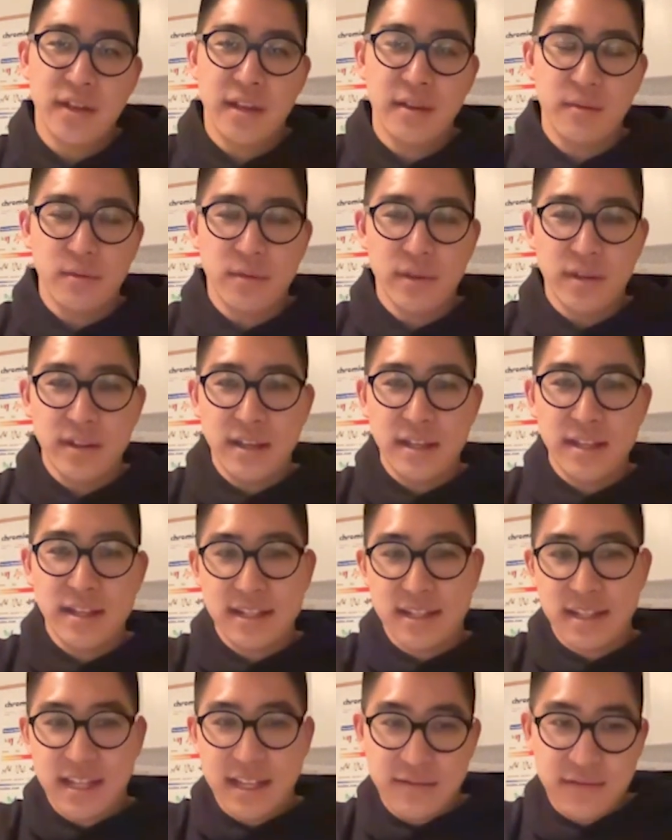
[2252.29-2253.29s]
it really
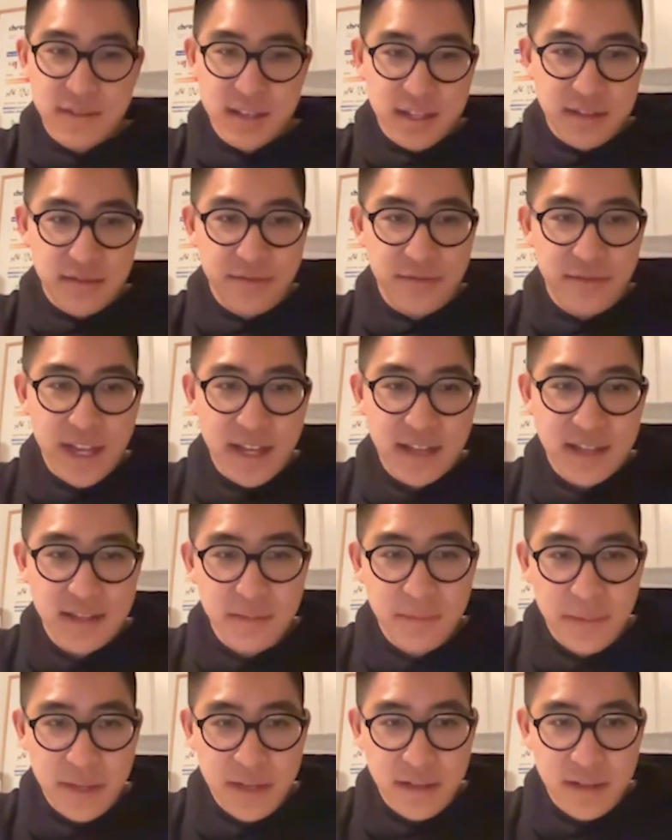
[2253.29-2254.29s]
just gives us
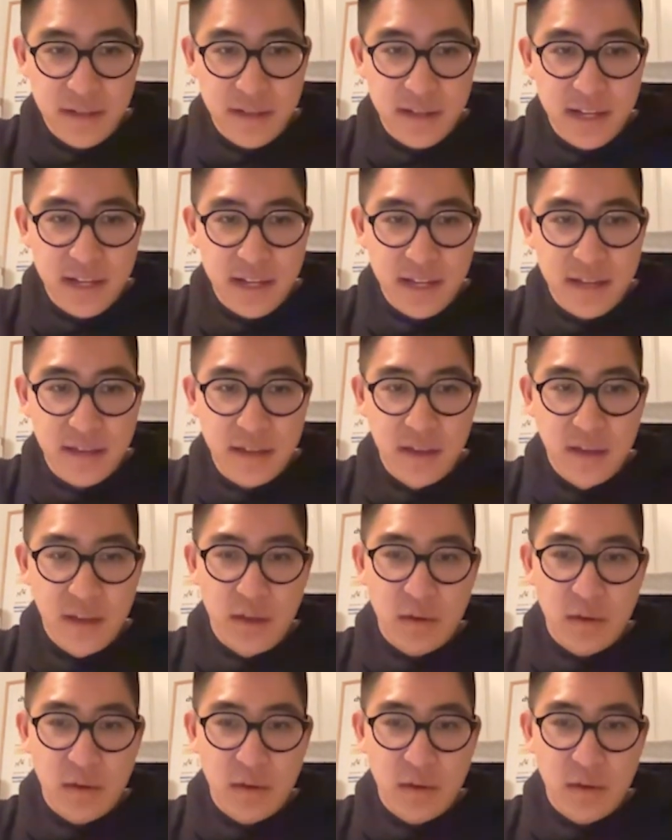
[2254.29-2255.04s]
flexibility